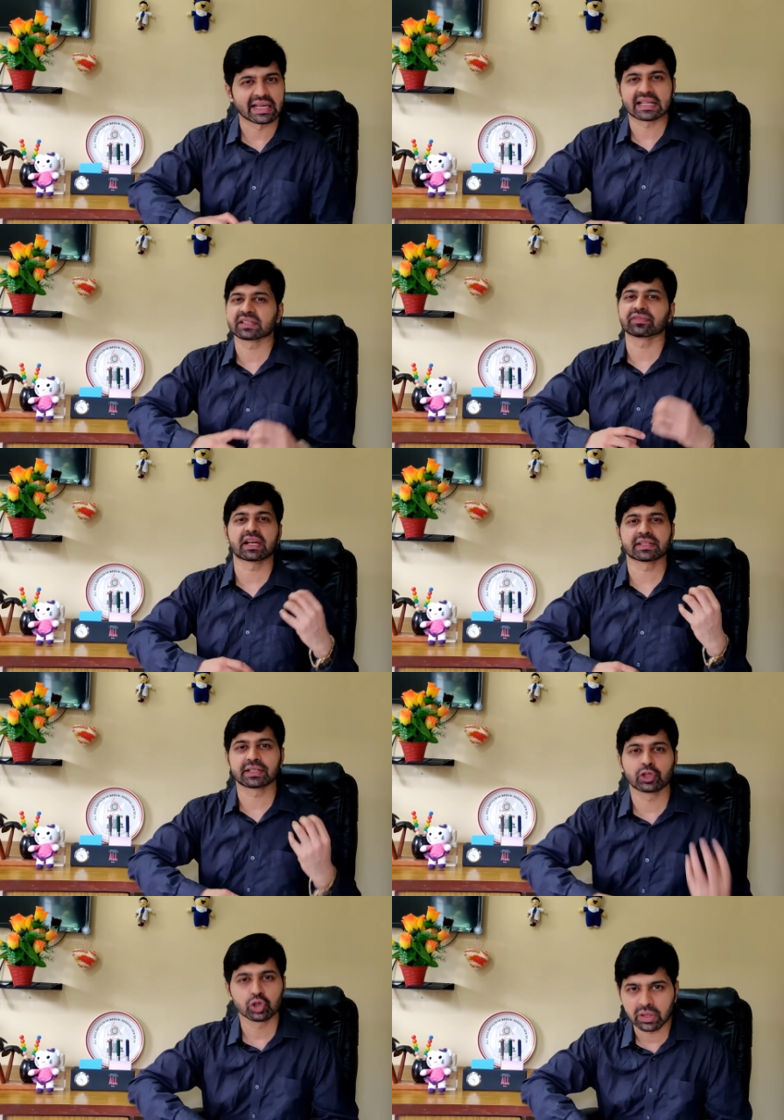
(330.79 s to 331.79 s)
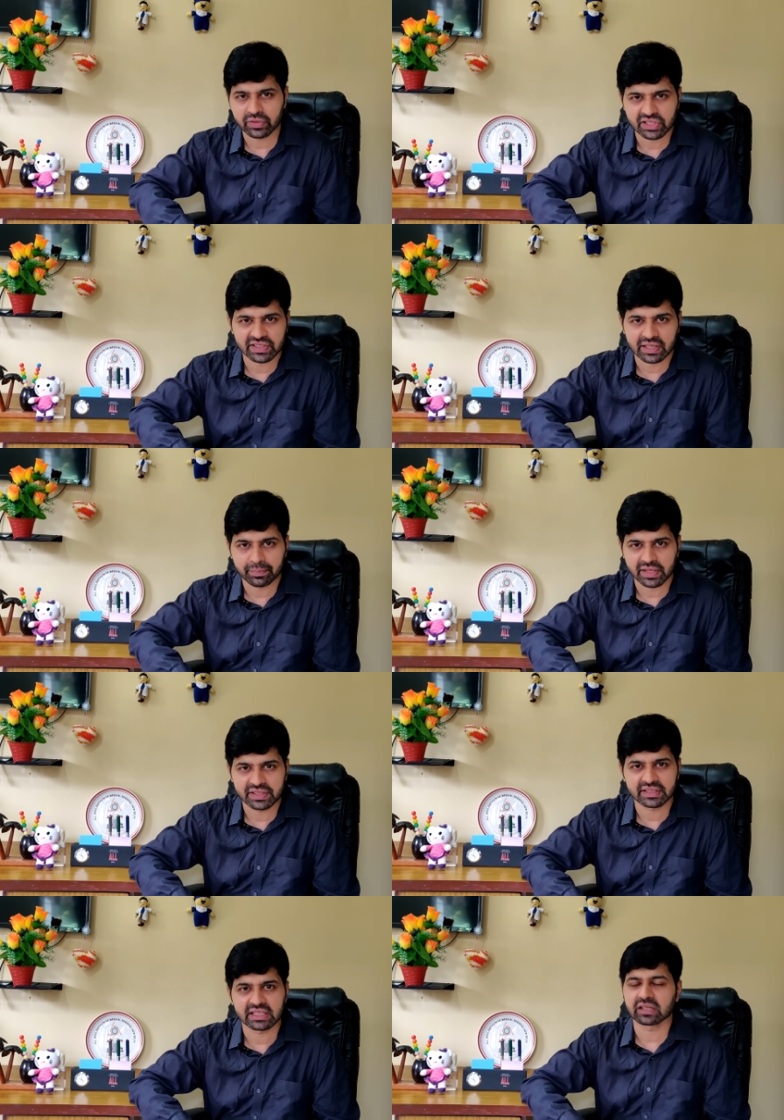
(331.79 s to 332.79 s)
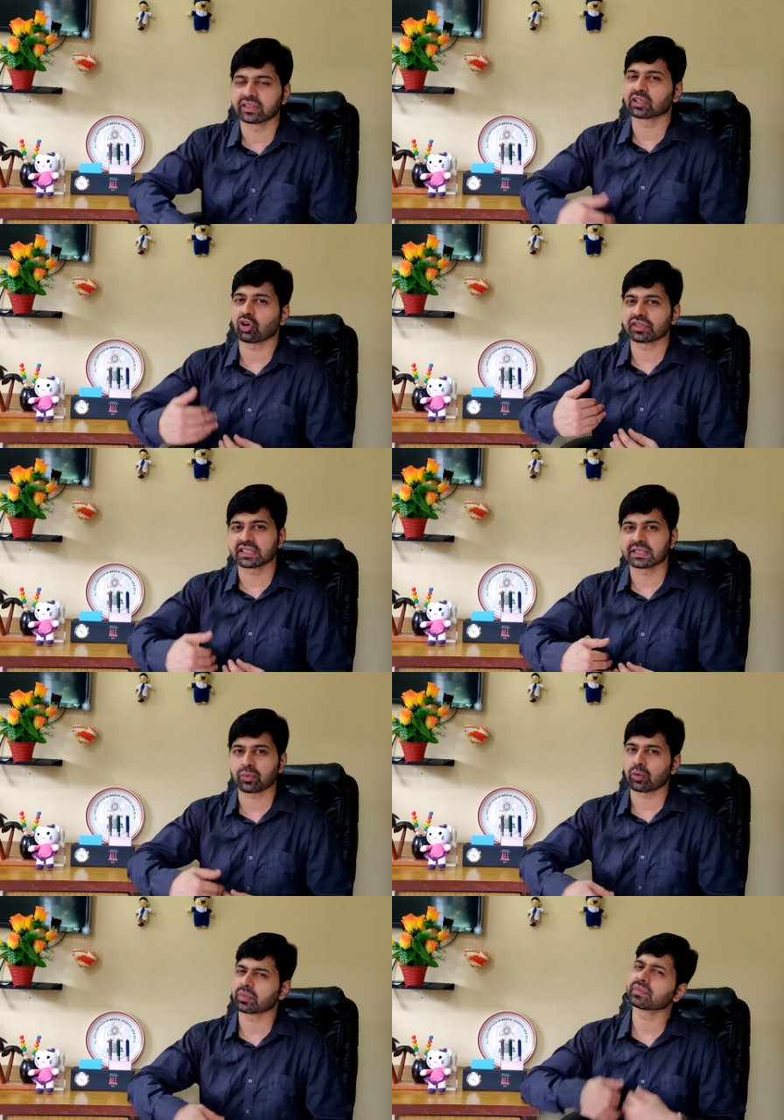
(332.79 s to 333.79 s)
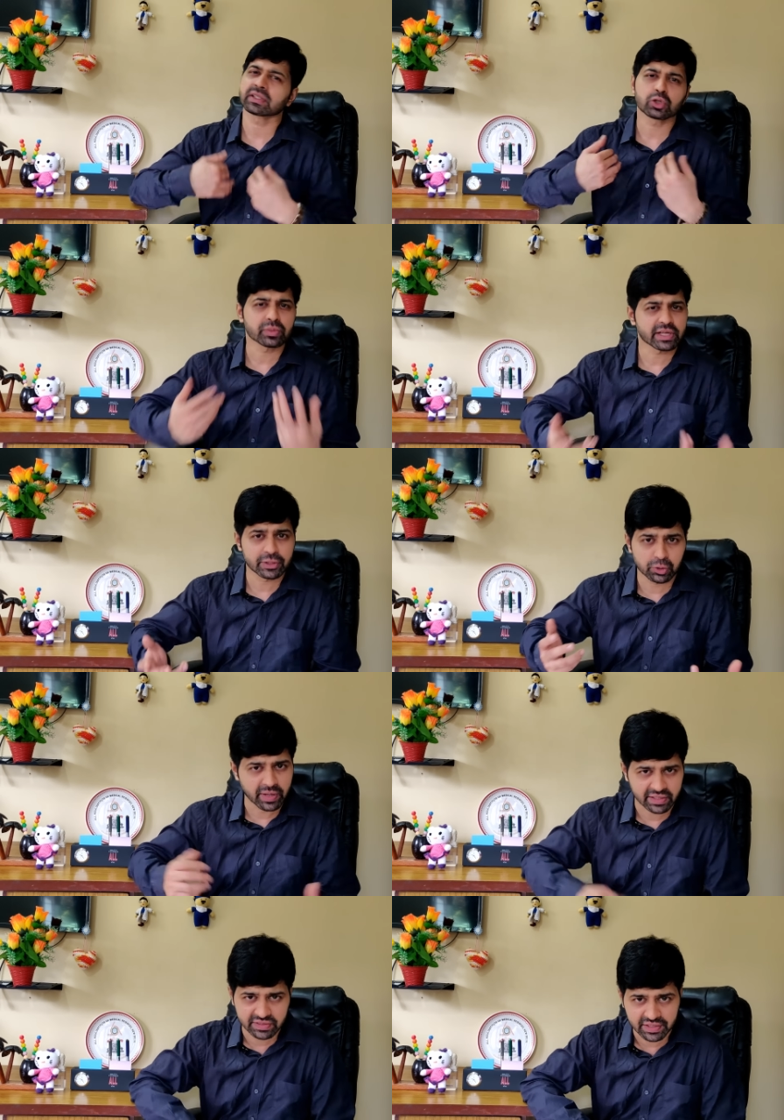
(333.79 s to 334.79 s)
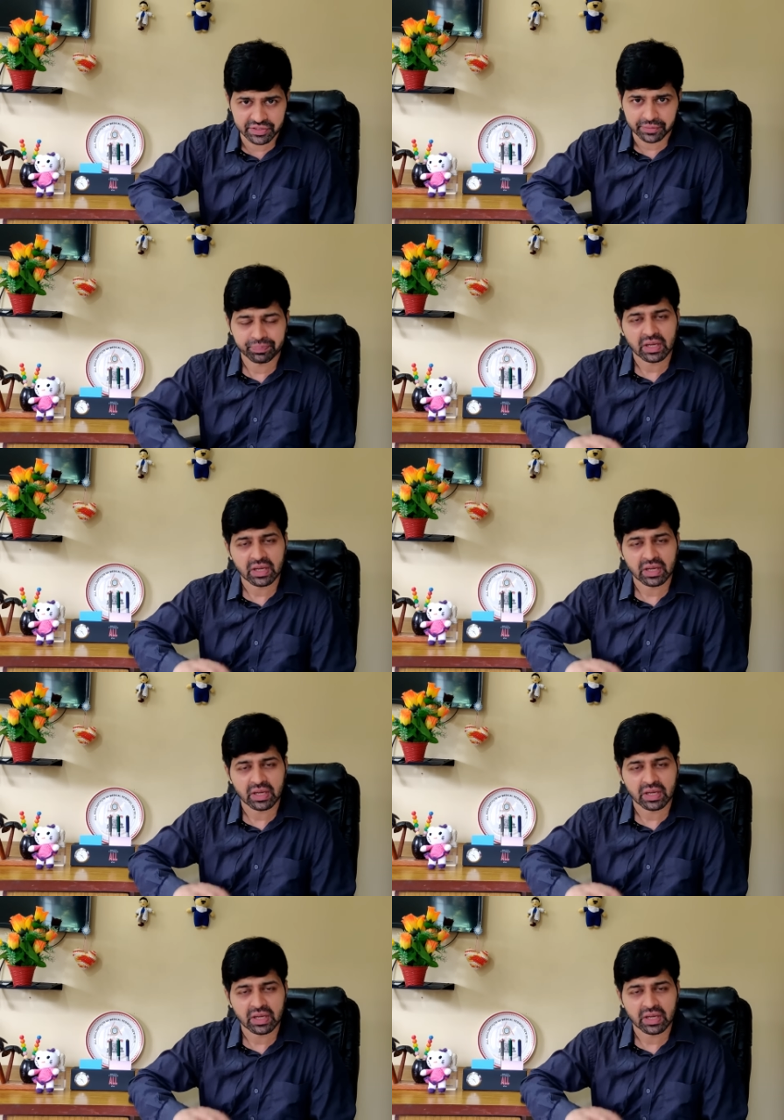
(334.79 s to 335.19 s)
that is, if there is a tumor which is compressing the nerve and causing this problem, the tumor needs to be excised.